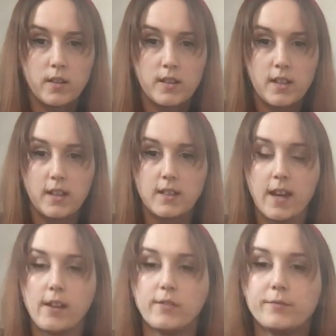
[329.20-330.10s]
stick it
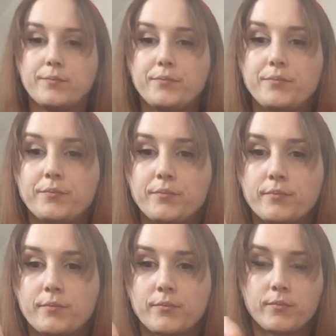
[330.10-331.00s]
down.
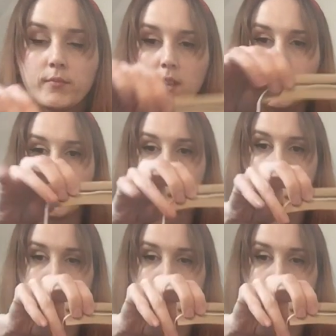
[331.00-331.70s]
Yeah.